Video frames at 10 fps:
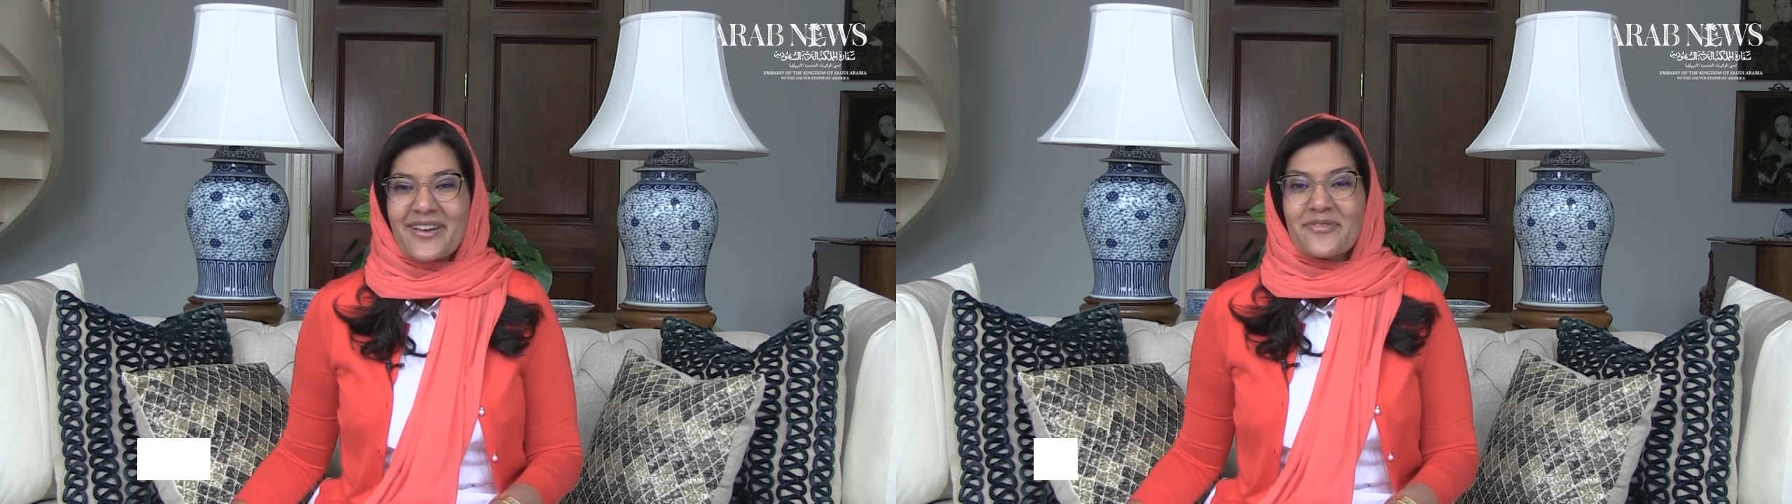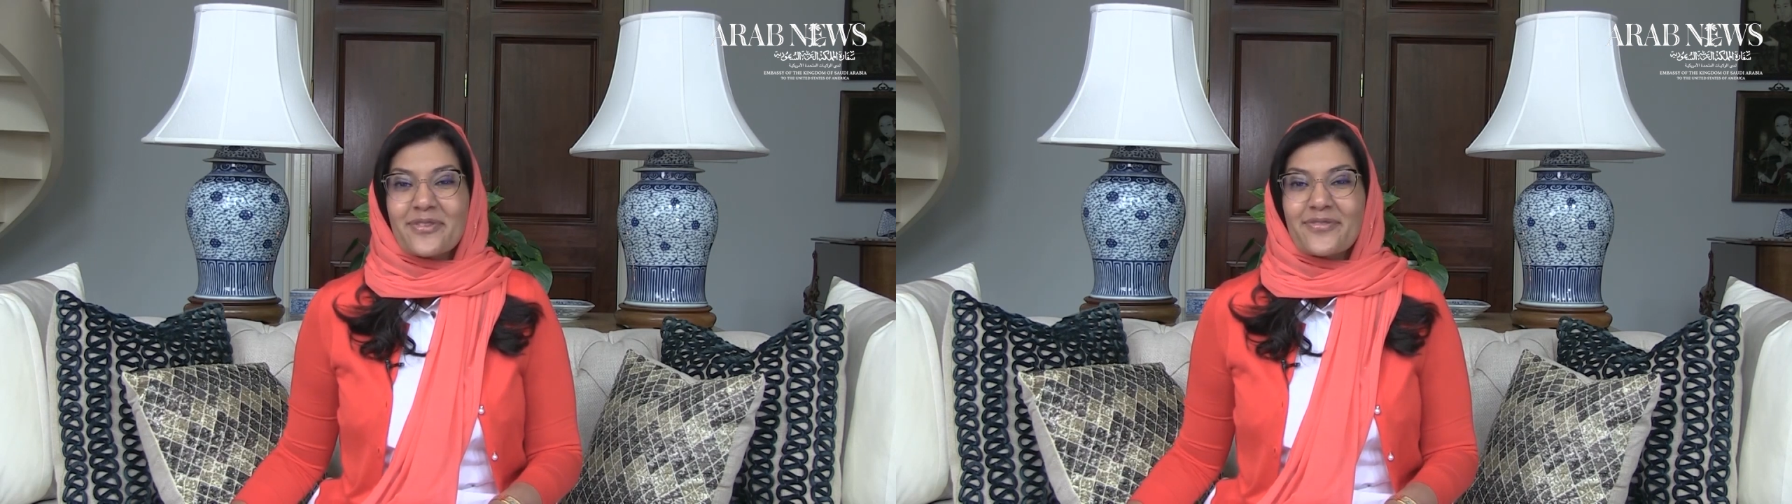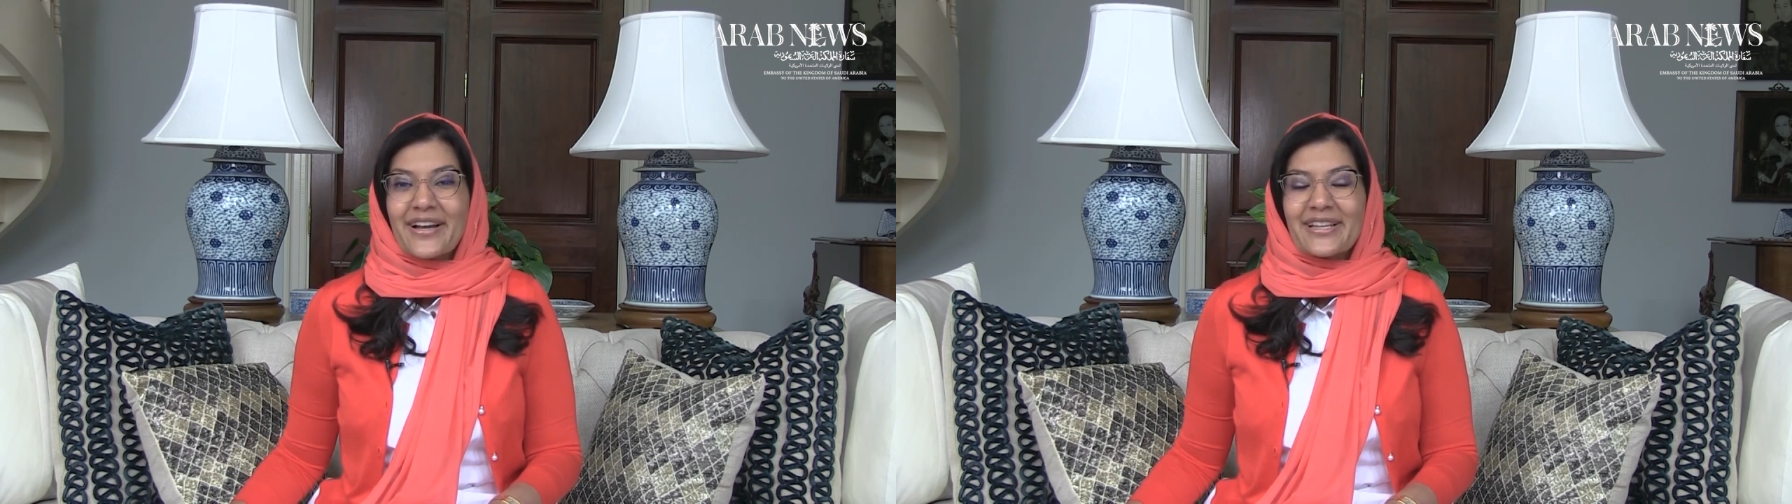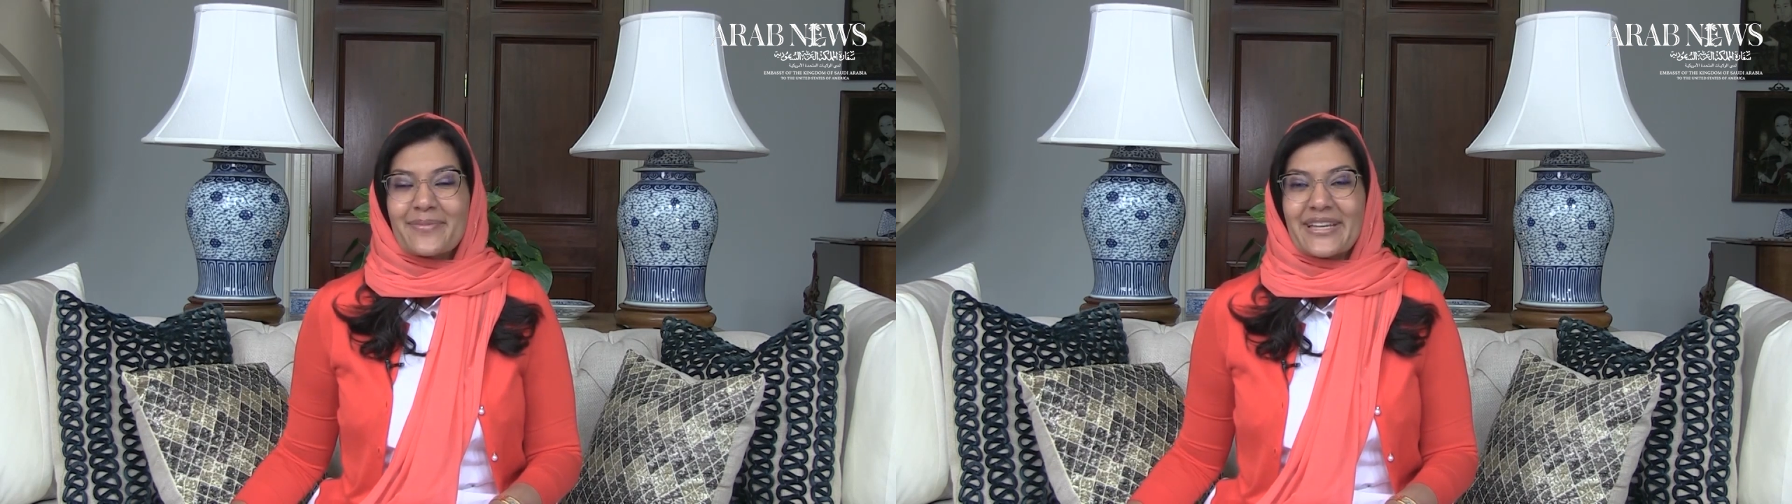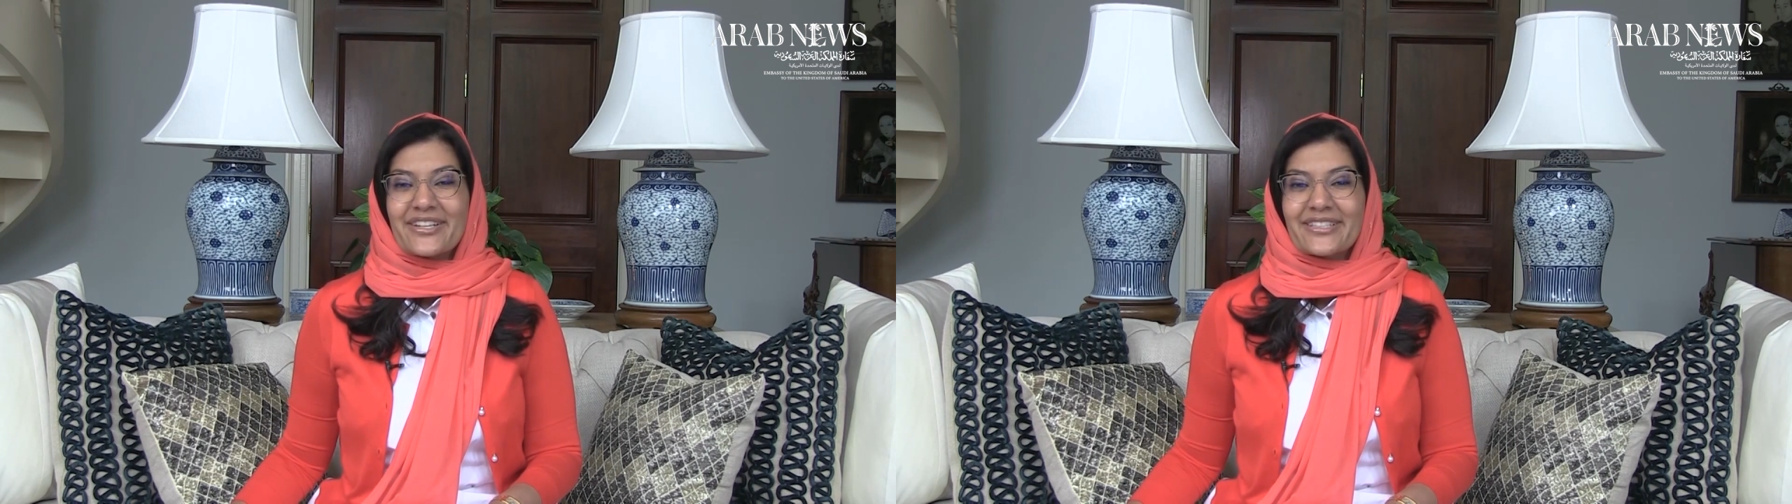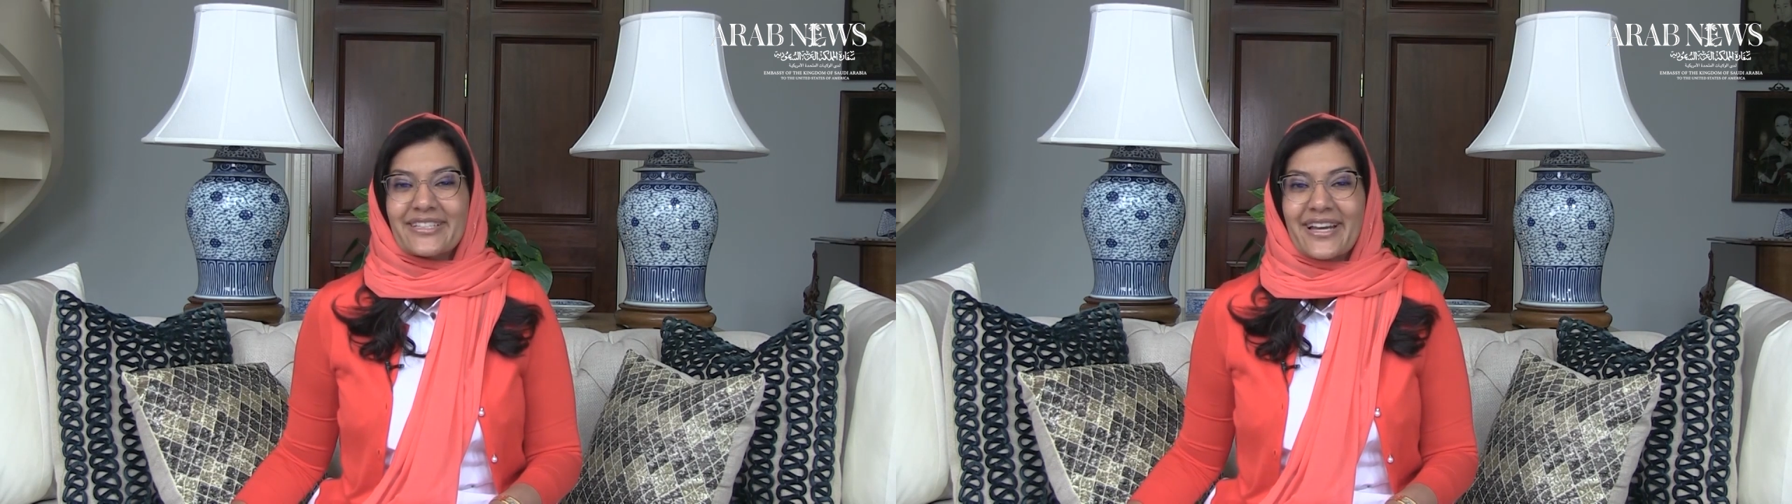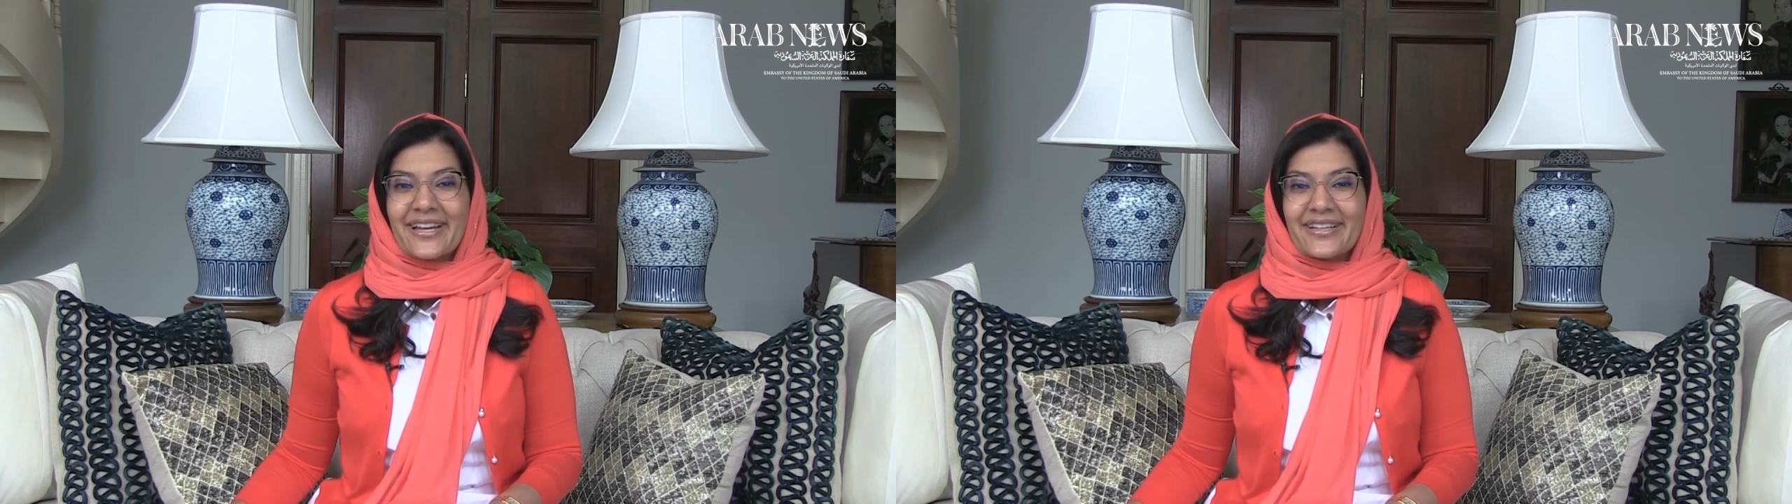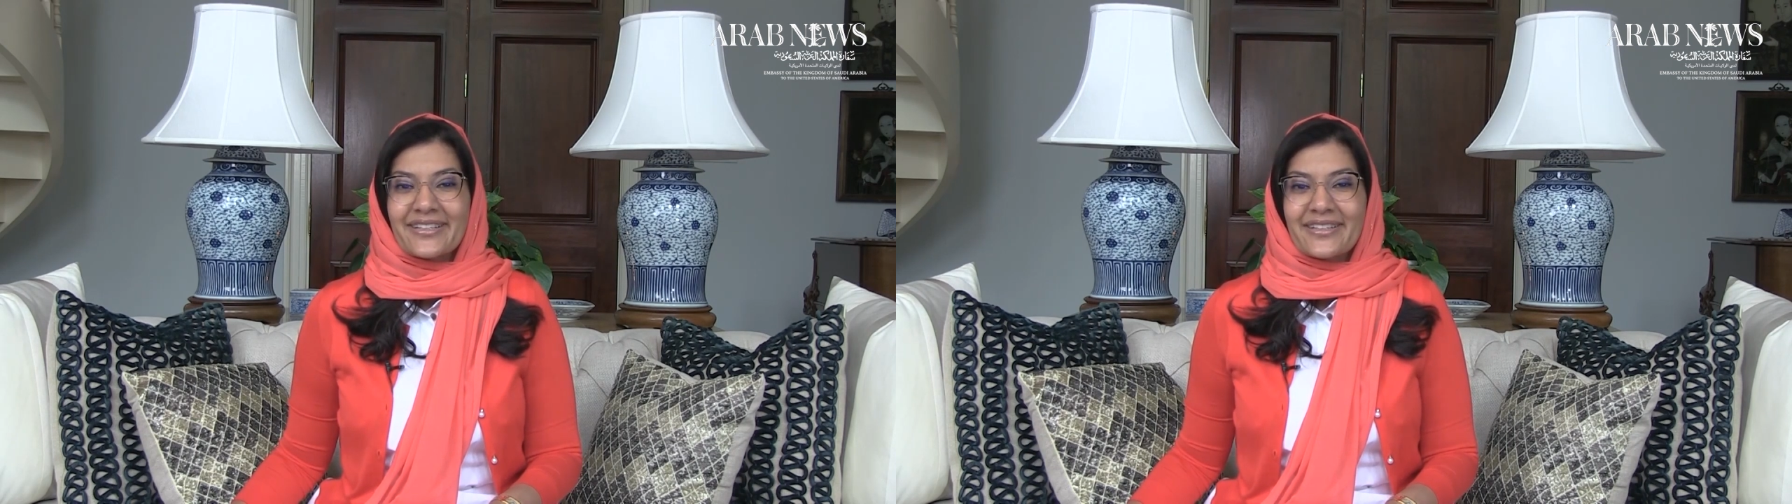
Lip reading: for inviting me here today.